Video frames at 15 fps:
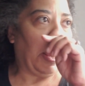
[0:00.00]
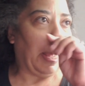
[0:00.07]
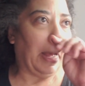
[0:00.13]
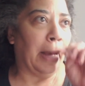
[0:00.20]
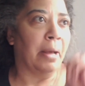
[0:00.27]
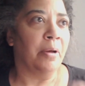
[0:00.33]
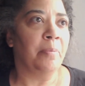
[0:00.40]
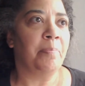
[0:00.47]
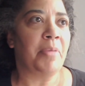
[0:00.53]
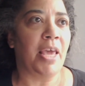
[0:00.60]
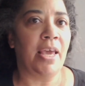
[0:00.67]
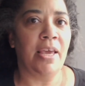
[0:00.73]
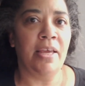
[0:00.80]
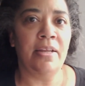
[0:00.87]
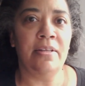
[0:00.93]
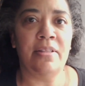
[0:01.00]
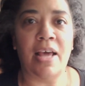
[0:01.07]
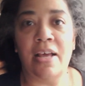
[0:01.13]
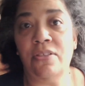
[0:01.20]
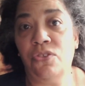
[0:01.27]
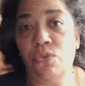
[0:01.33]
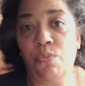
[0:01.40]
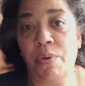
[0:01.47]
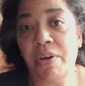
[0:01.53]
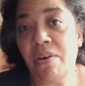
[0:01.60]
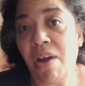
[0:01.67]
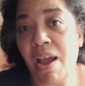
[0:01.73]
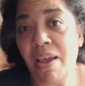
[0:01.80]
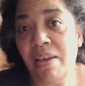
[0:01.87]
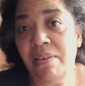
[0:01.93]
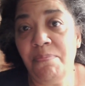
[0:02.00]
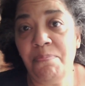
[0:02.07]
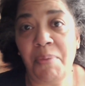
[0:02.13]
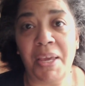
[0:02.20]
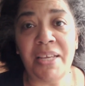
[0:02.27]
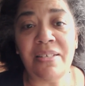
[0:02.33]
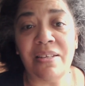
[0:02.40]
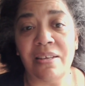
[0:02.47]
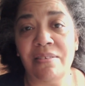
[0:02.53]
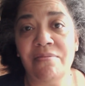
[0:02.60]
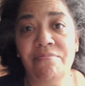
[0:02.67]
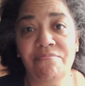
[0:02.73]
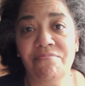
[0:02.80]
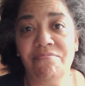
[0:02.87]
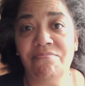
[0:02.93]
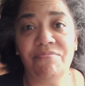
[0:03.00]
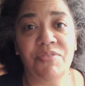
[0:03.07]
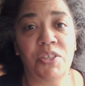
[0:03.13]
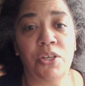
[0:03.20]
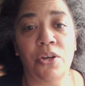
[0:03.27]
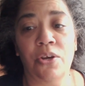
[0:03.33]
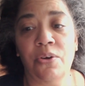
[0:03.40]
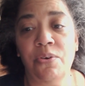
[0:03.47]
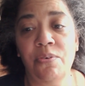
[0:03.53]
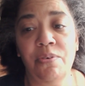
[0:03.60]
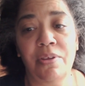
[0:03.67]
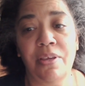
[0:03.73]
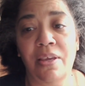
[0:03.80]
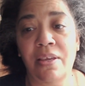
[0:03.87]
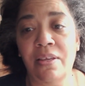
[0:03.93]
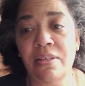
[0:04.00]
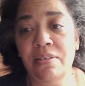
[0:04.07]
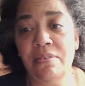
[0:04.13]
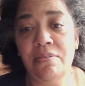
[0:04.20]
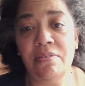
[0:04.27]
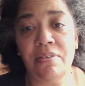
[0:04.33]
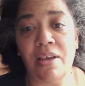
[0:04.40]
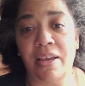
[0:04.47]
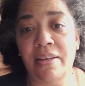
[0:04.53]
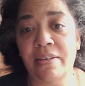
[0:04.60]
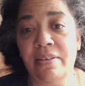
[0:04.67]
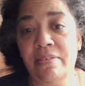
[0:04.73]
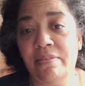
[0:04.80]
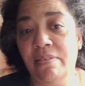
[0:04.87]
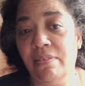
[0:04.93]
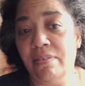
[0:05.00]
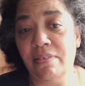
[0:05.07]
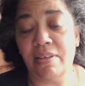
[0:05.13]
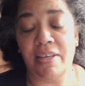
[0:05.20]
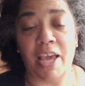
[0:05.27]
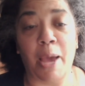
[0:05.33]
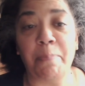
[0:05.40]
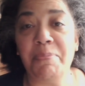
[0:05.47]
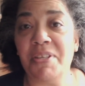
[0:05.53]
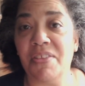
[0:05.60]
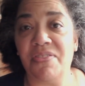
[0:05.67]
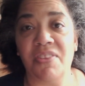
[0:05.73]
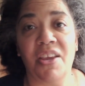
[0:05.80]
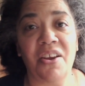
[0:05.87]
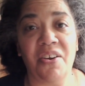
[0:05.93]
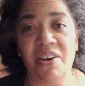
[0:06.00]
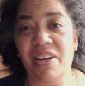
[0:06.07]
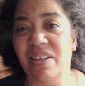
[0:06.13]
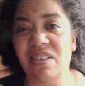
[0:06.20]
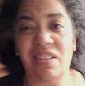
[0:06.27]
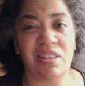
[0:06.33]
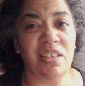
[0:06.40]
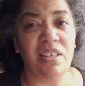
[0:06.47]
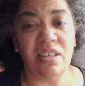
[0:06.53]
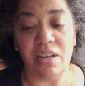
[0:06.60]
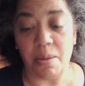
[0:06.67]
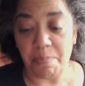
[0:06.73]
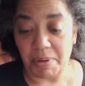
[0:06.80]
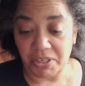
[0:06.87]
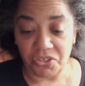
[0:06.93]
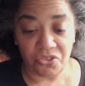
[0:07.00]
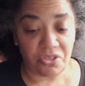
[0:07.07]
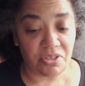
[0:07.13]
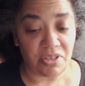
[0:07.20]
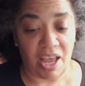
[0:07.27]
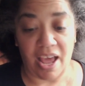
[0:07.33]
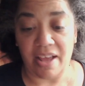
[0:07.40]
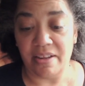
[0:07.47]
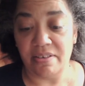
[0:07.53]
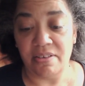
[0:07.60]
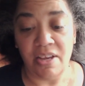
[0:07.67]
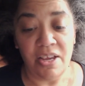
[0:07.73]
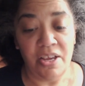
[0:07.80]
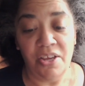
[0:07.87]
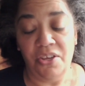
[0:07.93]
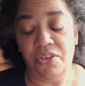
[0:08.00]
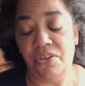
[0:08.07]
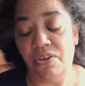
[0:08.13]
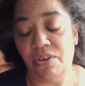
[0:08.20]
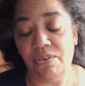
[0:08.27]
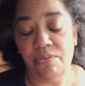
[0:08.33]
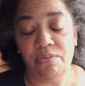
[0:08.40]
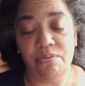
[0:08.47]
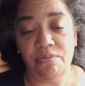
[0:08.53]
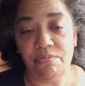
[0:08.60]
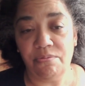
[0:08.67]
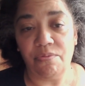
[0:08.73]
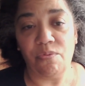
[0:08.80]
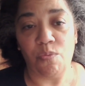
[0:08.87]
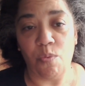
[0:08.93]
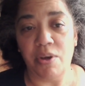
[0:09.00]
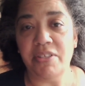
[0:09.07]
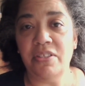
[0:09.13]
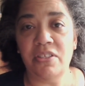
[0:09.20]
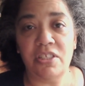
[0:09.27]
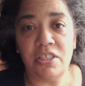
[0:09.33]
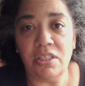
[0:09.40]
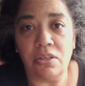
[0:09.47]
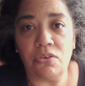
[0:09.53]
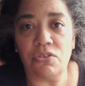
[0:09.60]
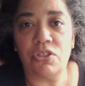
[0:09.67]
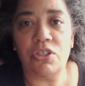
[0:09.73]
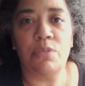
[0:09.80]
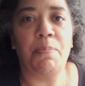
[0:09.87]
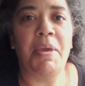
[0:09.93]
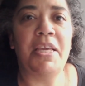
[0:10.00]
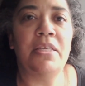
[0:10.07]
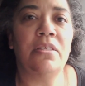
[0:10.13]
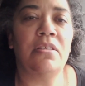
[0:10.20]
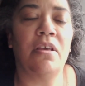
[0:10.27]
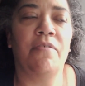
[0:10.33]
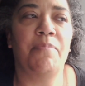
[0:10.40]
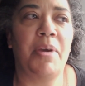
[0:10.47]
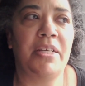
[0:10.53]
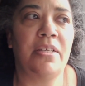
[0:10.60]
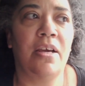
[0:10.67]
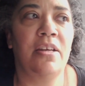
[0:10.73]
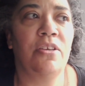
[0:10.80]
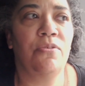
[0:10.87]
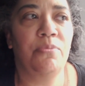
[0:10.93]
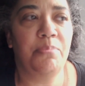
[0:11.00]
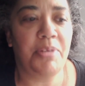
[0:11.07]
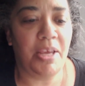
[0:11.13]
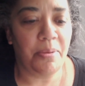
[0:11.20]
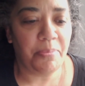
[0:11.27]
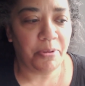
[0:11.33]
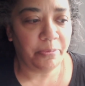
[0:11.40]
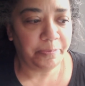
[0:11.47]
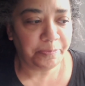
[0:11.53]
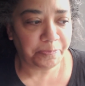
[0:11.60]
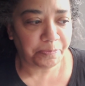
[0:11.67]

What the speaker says: and that's where I painted, and I kept it there. I didn't clean it up. I just had, one little space of my dining room table.